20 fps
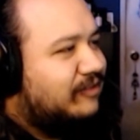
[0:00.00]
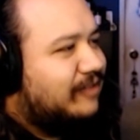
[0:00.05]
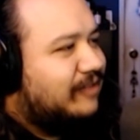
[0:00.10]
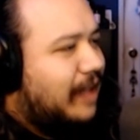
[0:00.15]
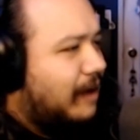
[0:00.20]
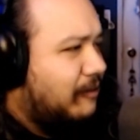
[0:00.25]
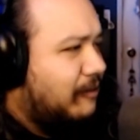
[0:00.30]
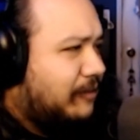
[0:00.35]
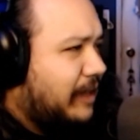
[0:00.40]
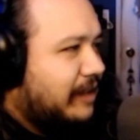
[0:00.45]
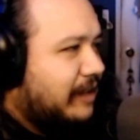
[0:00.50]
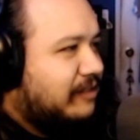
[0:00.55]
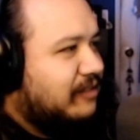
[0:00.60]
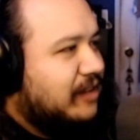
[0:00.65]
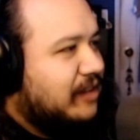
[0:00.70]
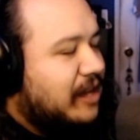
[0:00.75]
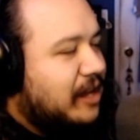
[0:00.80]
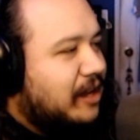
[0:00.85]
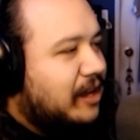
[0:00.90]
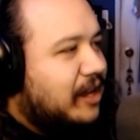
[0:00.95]
That, like,
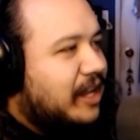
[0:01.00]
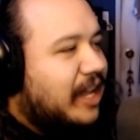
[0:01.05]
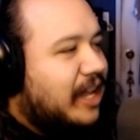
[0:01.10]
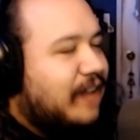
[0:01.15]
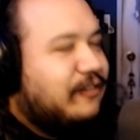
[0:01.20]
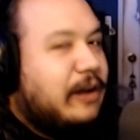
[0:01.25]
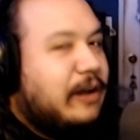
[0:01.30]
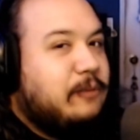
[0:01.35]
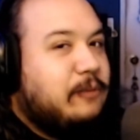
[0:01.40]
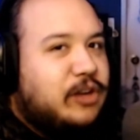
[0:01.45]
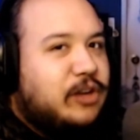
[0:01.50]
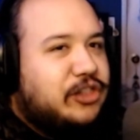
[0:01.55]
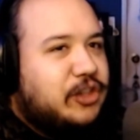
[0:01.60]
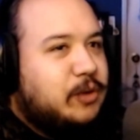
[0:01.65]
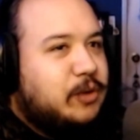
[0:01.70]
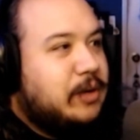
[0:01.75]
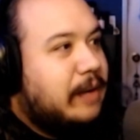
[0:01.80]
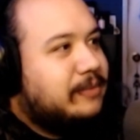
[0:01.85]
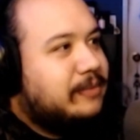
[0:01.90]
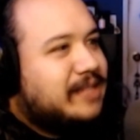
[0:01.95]
if I'm with
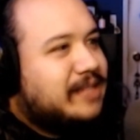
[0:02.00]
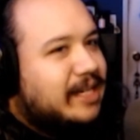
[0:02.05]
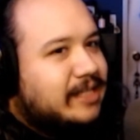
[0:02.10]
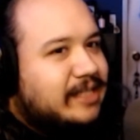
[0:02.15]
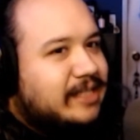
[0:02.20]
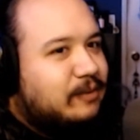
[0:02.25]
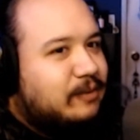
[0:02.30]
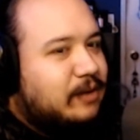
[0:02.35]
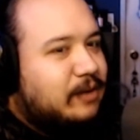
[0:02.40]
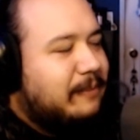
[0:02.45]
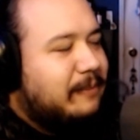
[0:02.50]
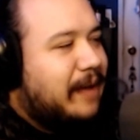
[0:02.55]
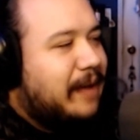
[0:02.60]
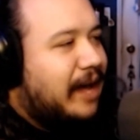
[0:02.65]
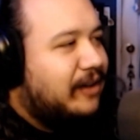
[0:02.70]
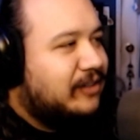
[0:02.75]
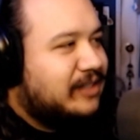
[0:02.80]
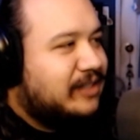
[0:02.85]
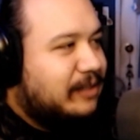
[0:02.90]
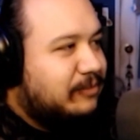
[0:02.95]
you and I'm texting someone
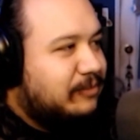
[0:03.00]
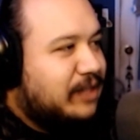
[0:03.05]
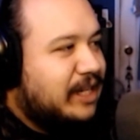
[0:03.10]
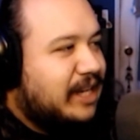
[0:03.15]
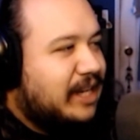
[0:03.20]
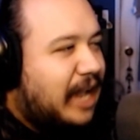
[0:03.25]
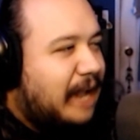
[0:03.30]
about something,